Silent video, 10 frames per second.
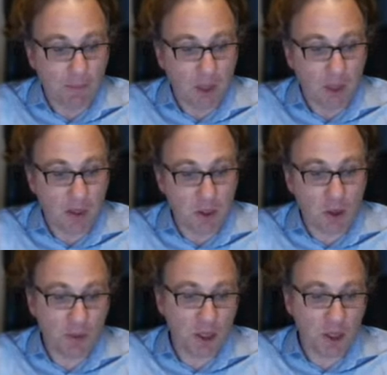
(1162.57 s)
And this
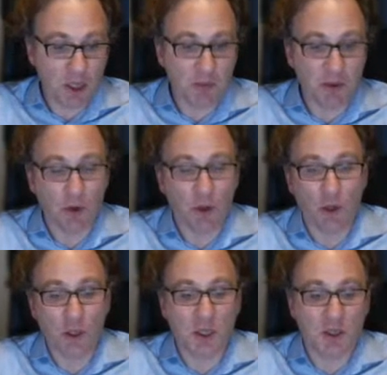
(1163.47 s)
competition has been going
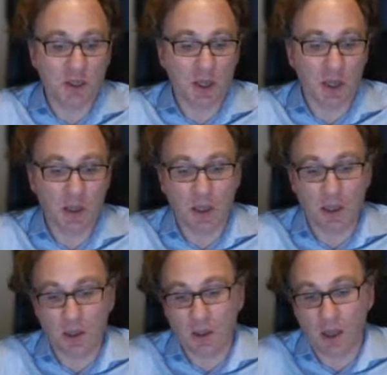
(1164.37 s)
on since
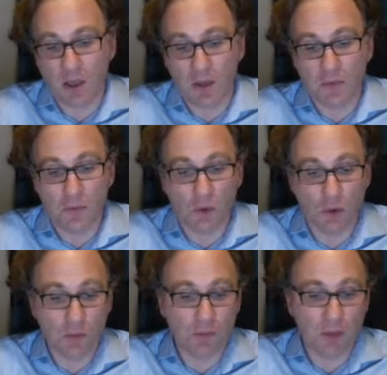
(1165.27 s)

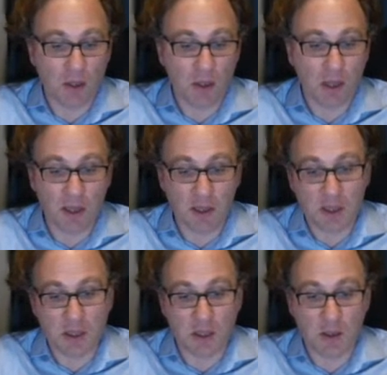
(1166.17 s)
1994, and the
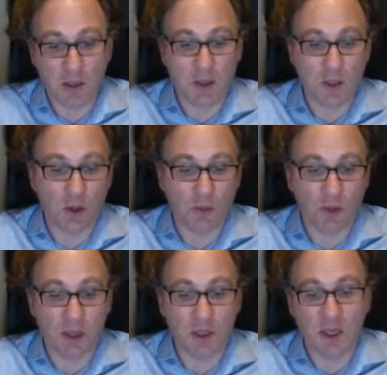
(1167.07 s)
latest
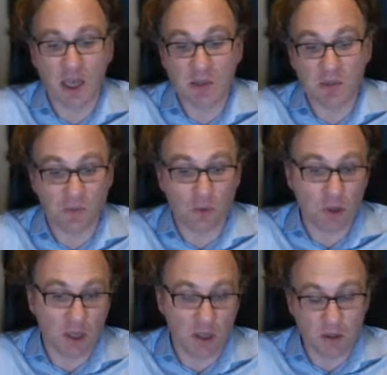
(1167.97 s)
installment is CASP
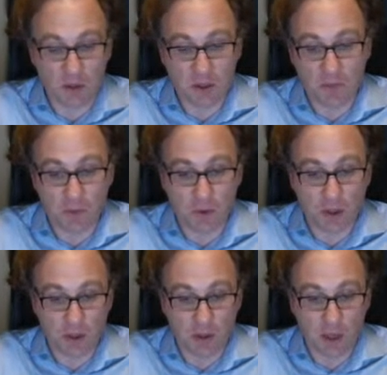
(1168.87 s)
14, so it's the
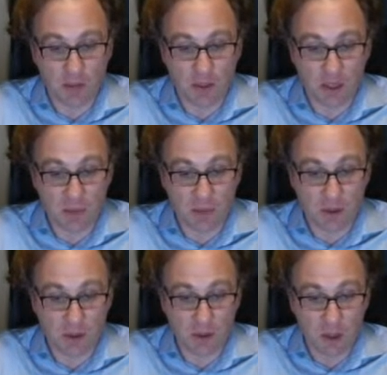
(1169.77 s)
14th time this has
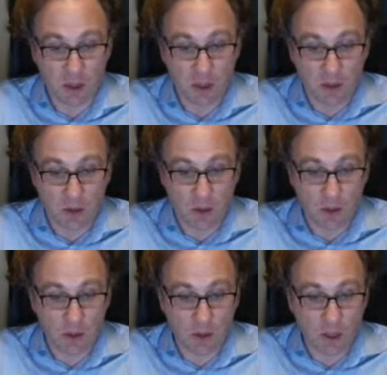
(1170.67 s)
been going
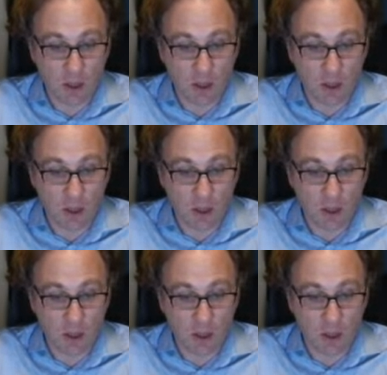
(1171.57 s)
on.